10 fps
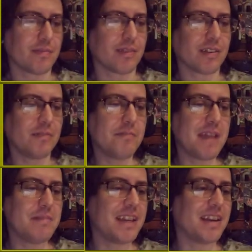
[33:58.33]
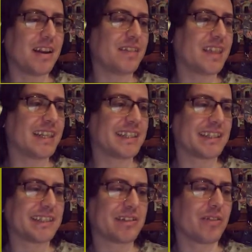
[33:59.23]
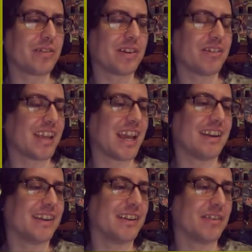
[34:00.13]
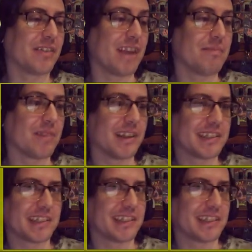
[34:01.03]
Or maybe, you know, things are stronger again in New Game Plus, because,